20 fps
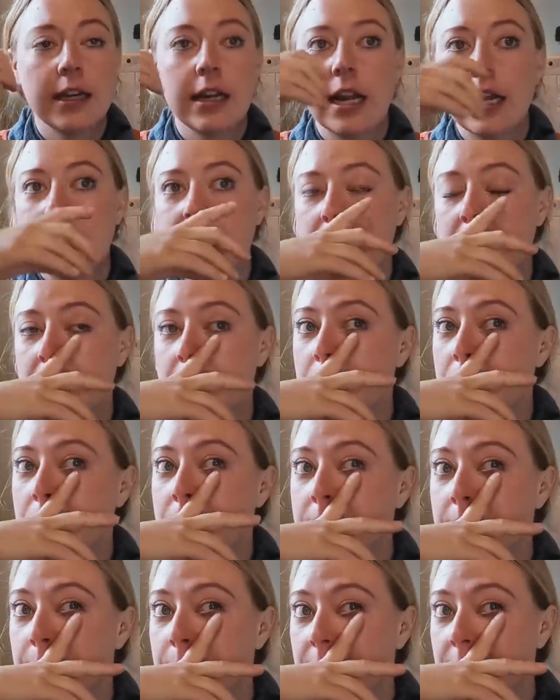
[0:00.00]
and I get to
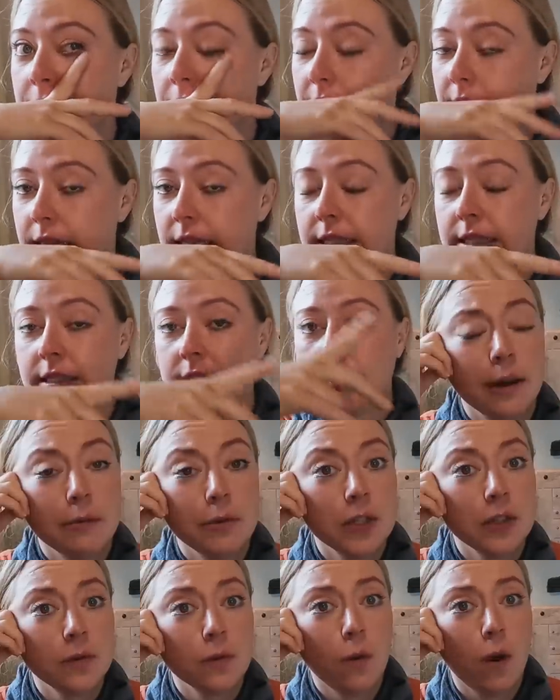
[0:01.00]
do something like this, and
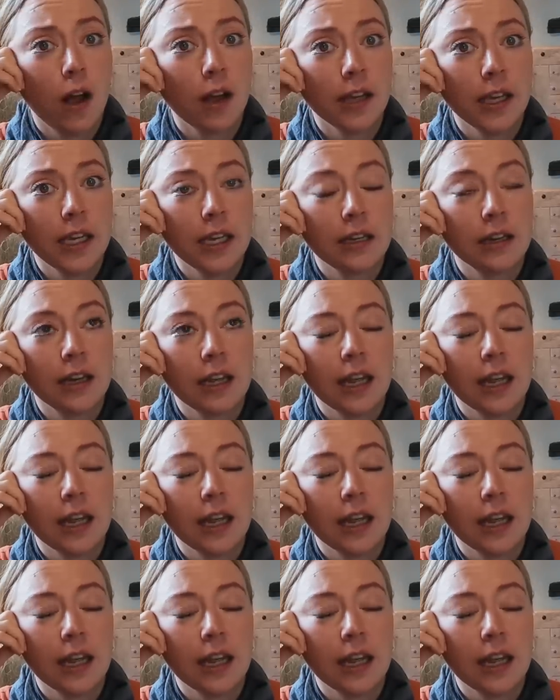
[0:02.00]
I'm just walking,